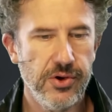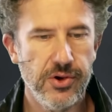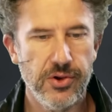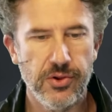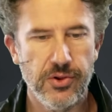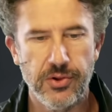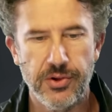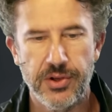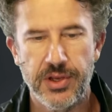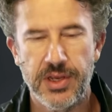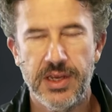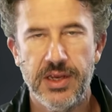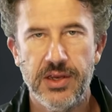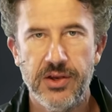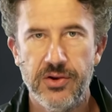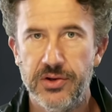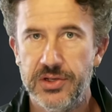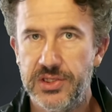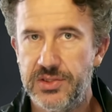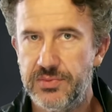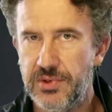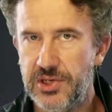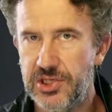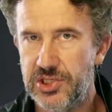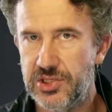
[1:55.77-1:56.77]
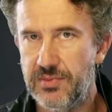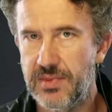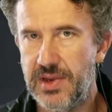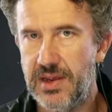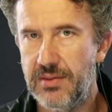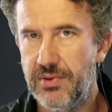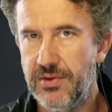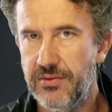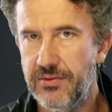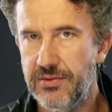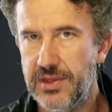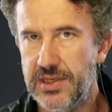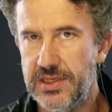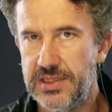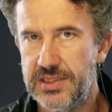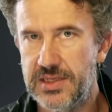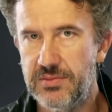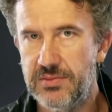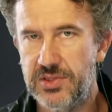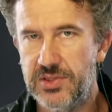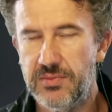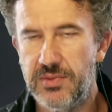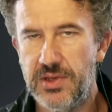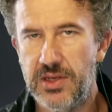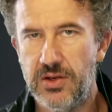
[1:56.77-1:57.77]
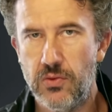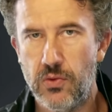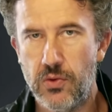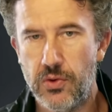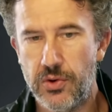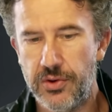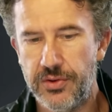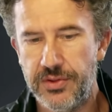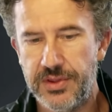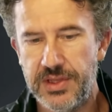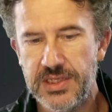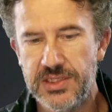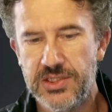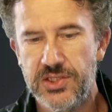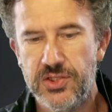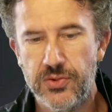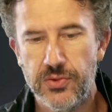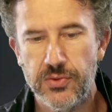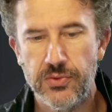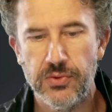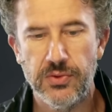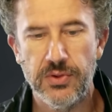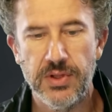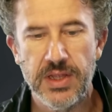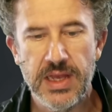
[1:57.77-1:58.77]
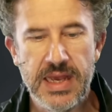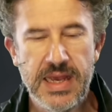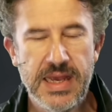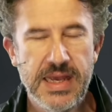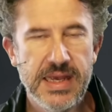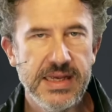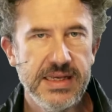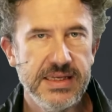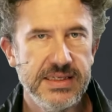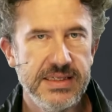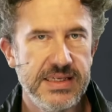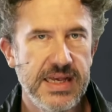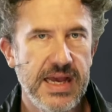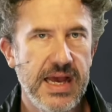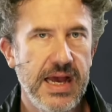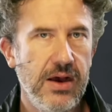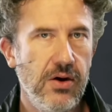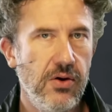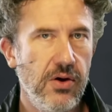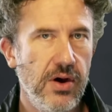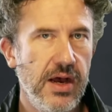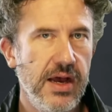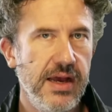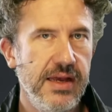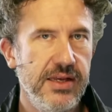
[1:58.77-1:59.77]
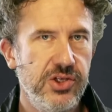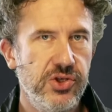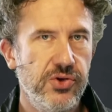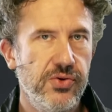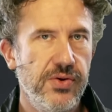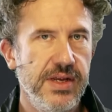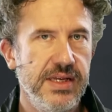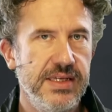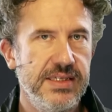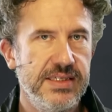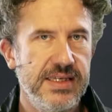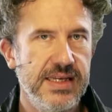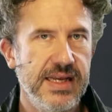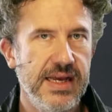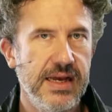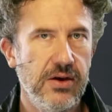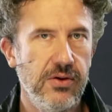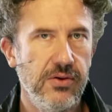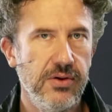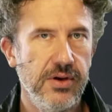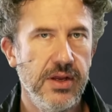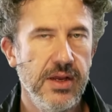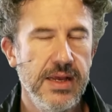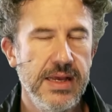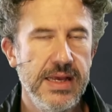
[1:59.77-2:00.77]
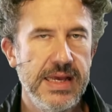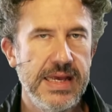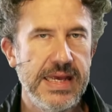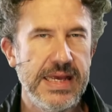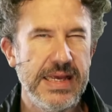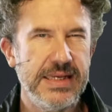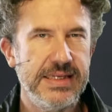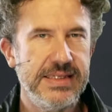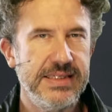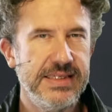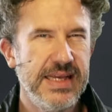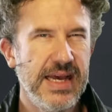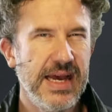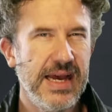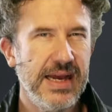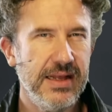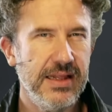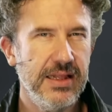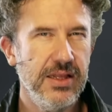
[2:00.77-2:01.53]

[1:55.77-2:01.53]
You're looking at your expression map, everything seems to be in order. This tool is how I trace down exactly